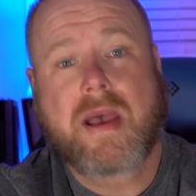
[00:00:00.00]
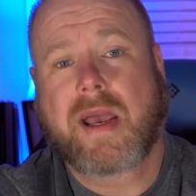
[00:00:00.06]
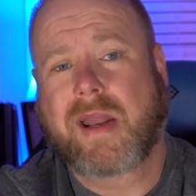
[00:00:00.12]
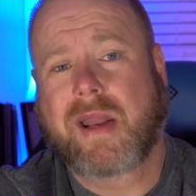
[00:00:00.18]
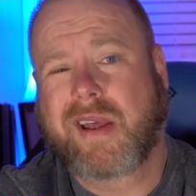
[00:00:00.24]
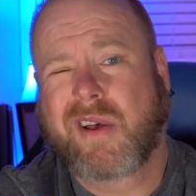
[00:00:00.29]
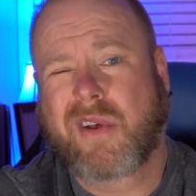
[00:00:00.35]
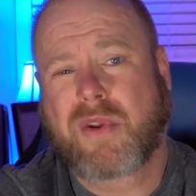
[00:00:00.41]

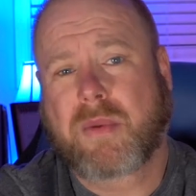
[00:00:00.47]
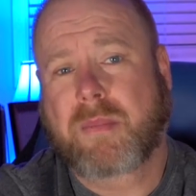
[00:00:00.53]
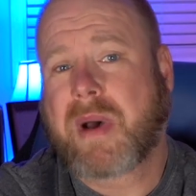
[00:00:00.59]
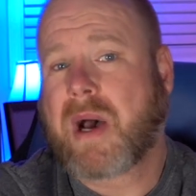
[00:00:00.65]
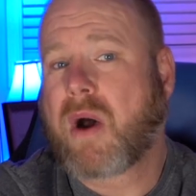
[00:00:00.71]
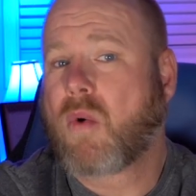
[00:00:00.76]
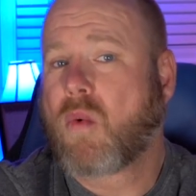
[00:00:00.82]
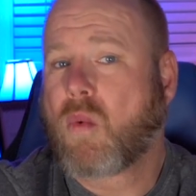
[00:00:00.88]
and held
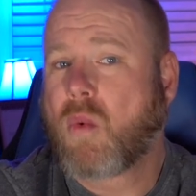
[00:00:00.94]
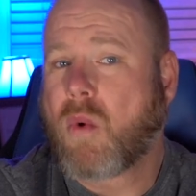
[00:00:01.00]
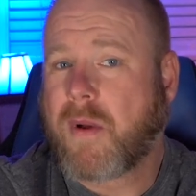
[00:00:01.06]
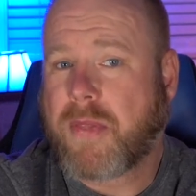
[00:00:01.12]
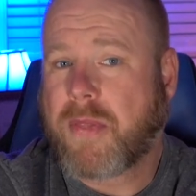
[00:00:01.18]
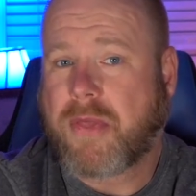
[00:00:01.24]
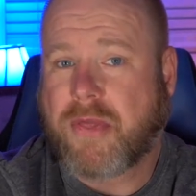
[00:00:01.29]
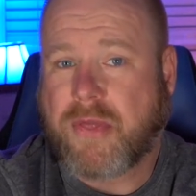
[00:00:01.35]
about
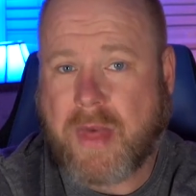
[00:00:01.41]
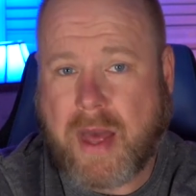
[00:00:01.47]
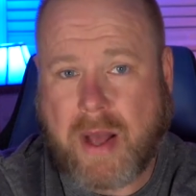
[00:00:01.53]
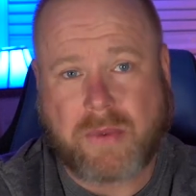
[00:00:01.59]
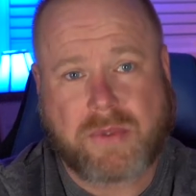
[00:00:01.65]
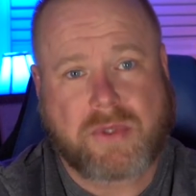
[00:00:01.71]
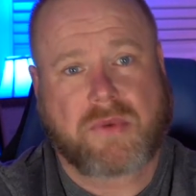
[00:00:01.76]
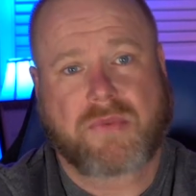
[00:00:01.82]

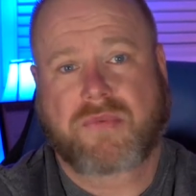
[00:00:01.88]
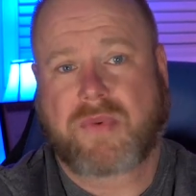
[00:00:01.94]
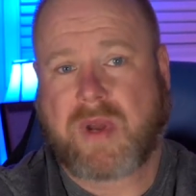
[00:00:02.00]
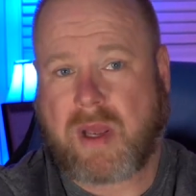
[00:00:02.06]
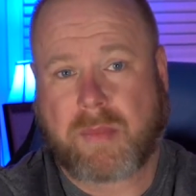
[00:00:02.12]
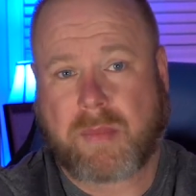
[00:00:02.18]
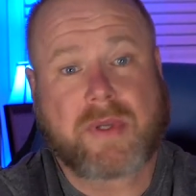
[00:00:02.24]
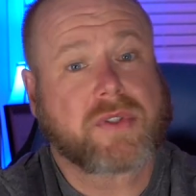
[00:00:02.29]
1,000
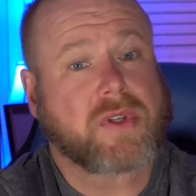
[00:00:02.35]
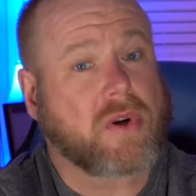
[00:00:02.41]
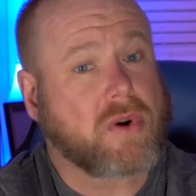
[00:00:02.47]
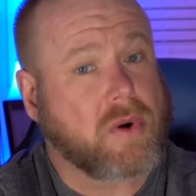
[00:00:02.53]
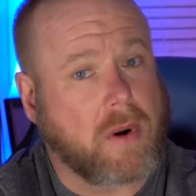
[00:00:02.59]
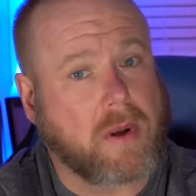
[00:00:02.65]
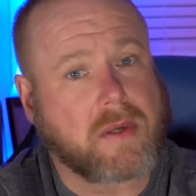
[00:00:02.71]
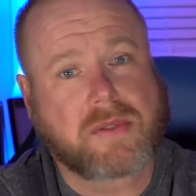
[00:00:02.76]
families
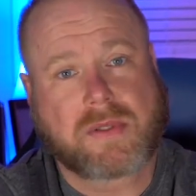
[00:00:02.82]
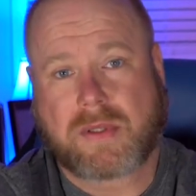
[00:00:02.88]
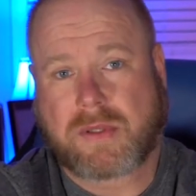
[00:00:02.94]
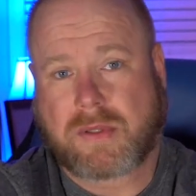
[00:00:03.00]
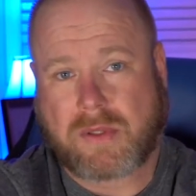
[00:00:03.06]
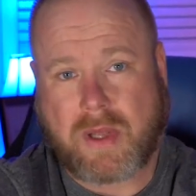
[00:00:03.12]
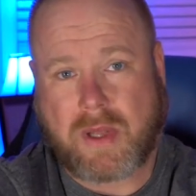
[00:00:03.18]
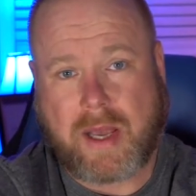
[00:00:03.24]
across
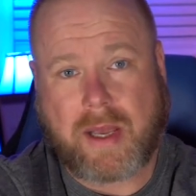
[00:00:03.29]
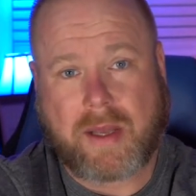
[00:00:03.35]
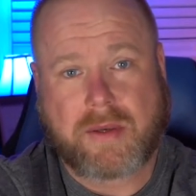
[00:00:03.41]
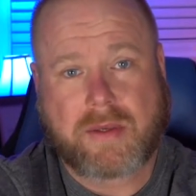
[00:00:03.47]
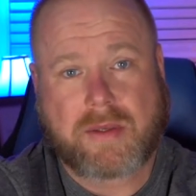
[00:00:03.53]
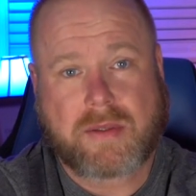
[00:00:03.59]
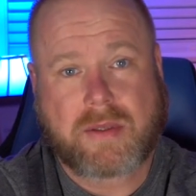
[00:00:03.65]
this land.